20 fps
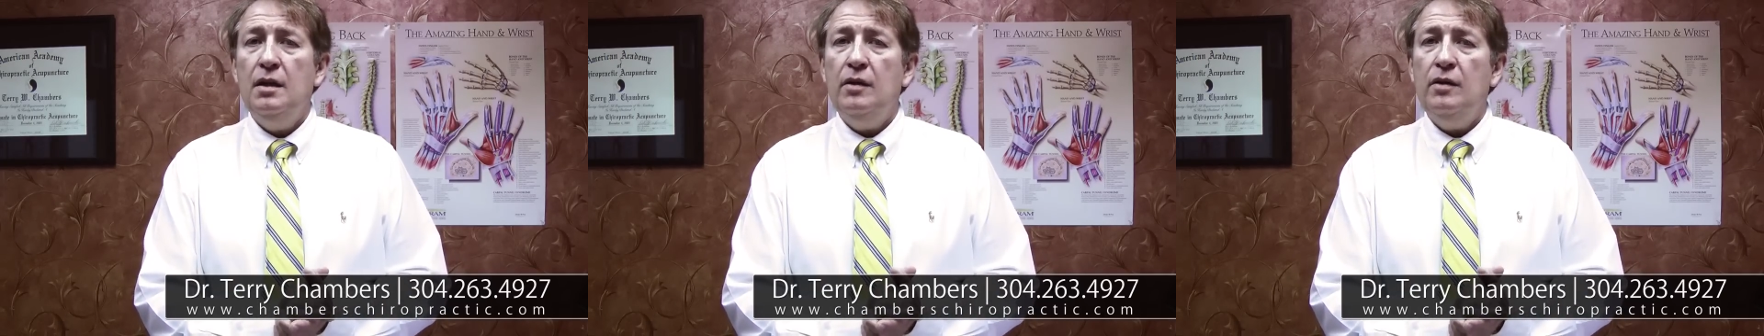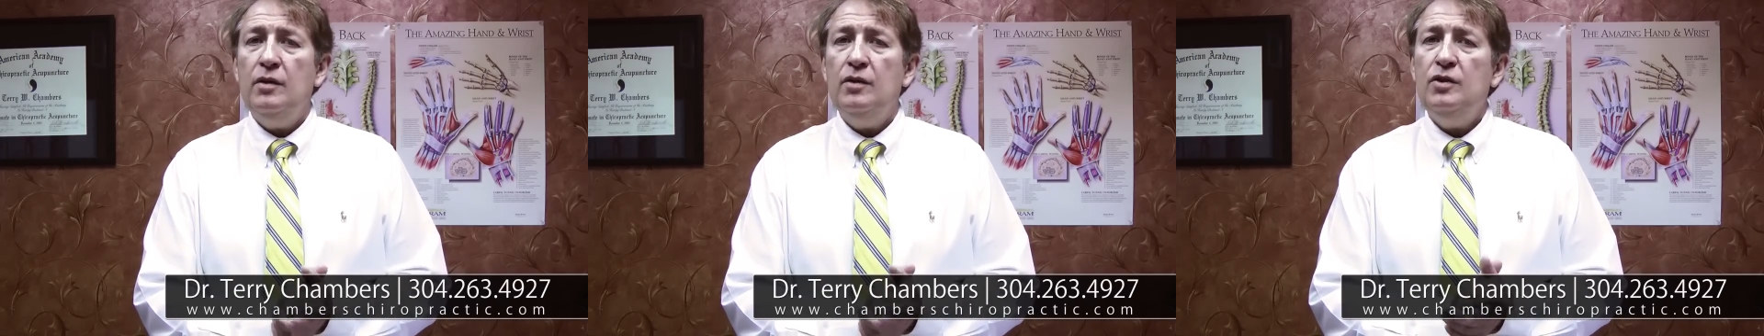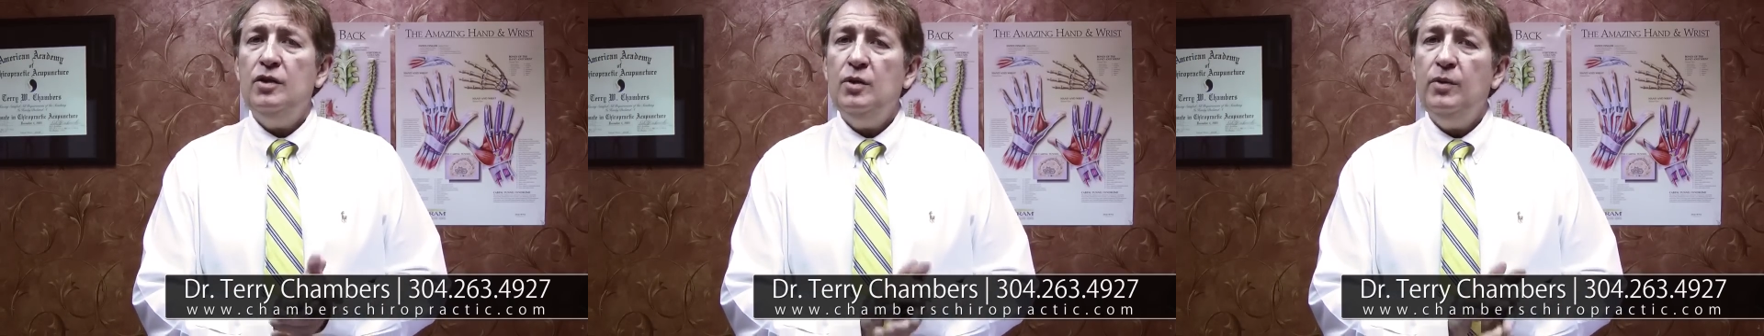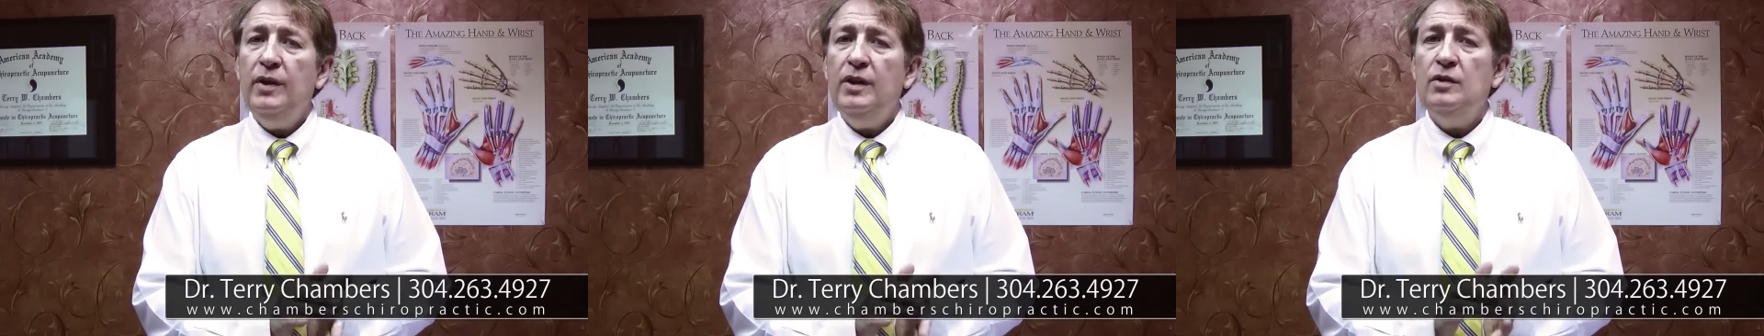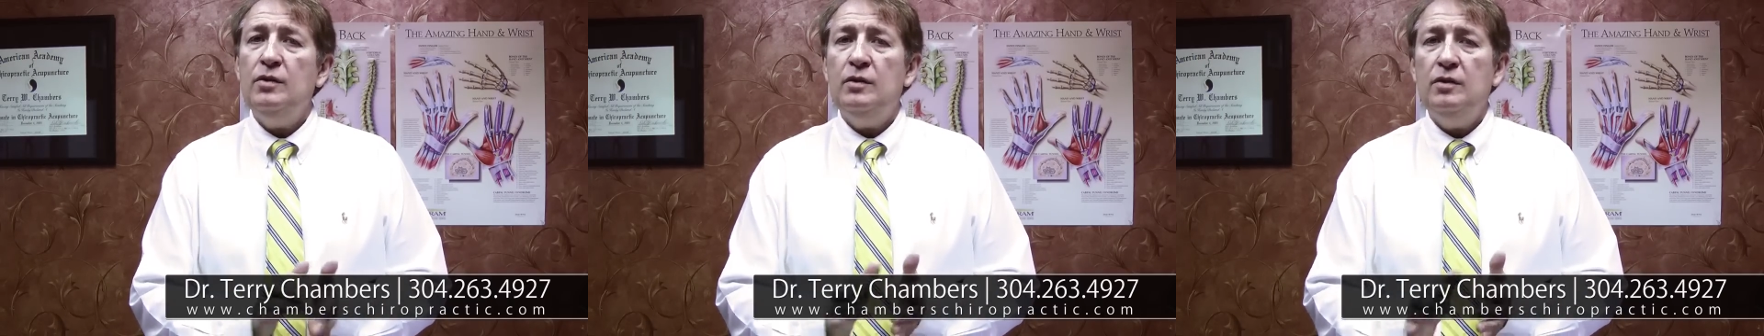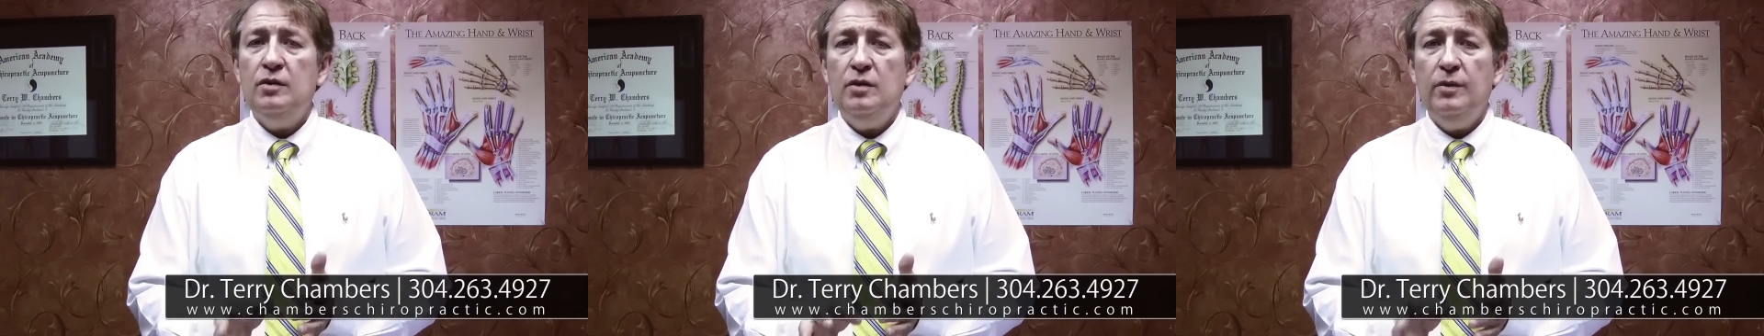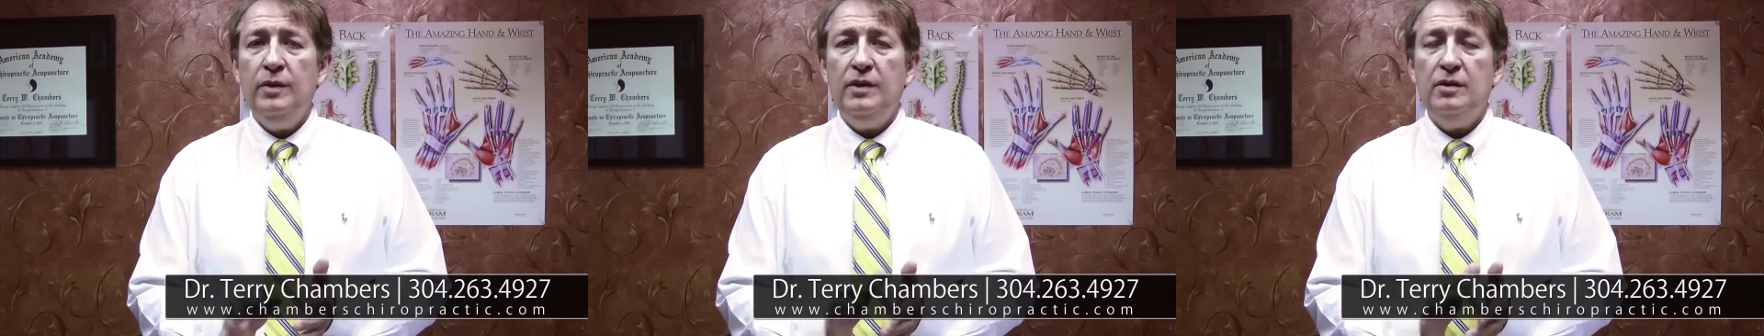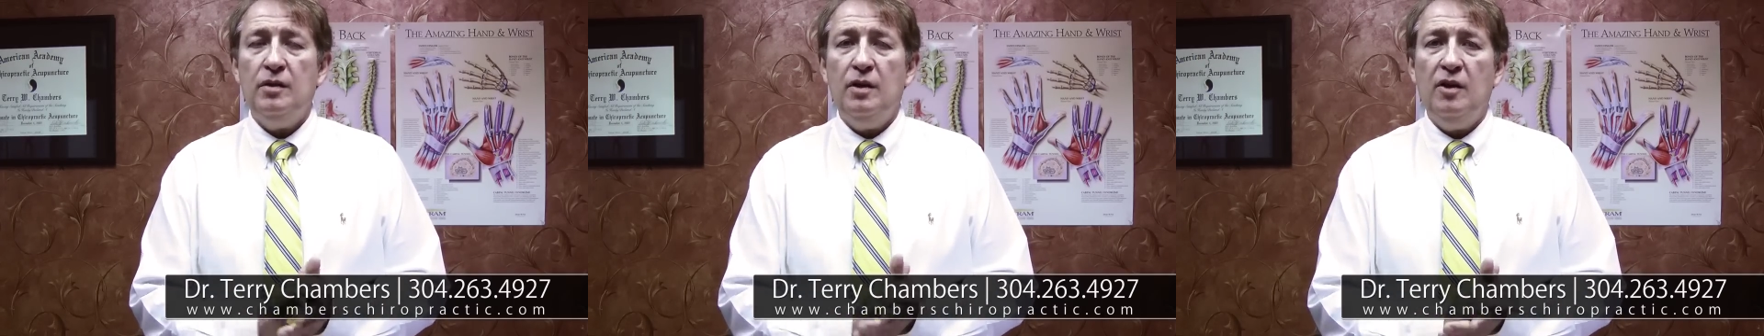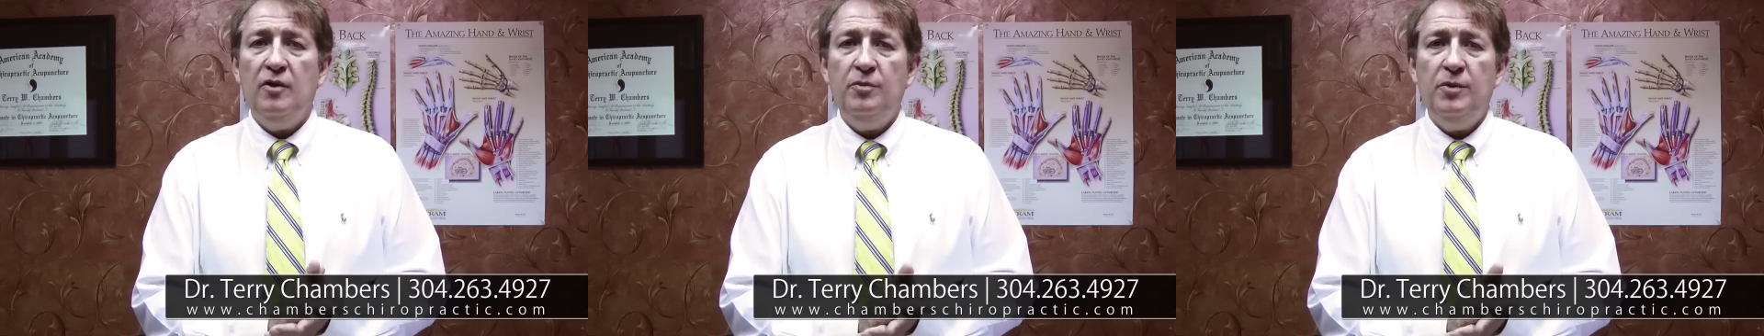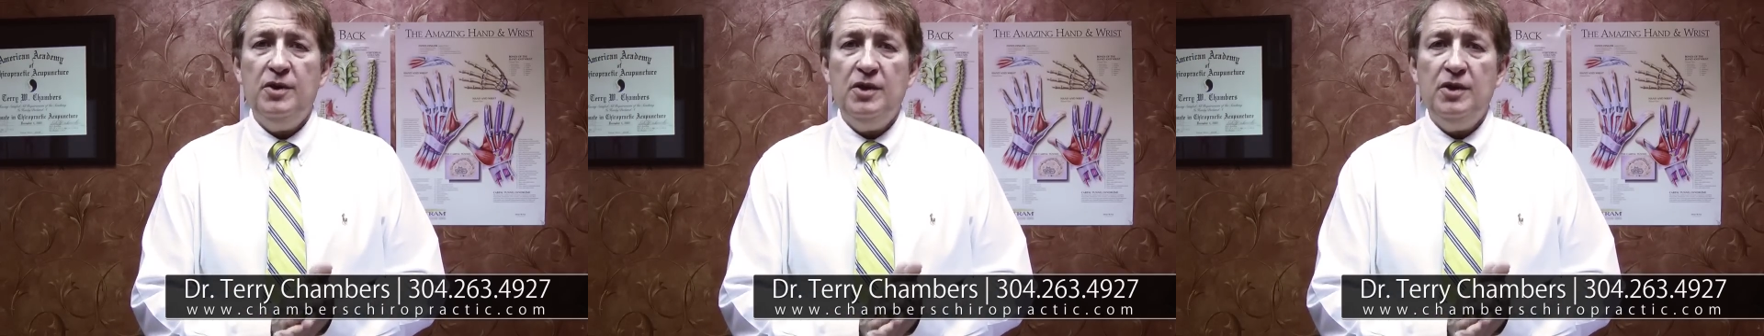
They're 2 weeks on, 2 weeks off,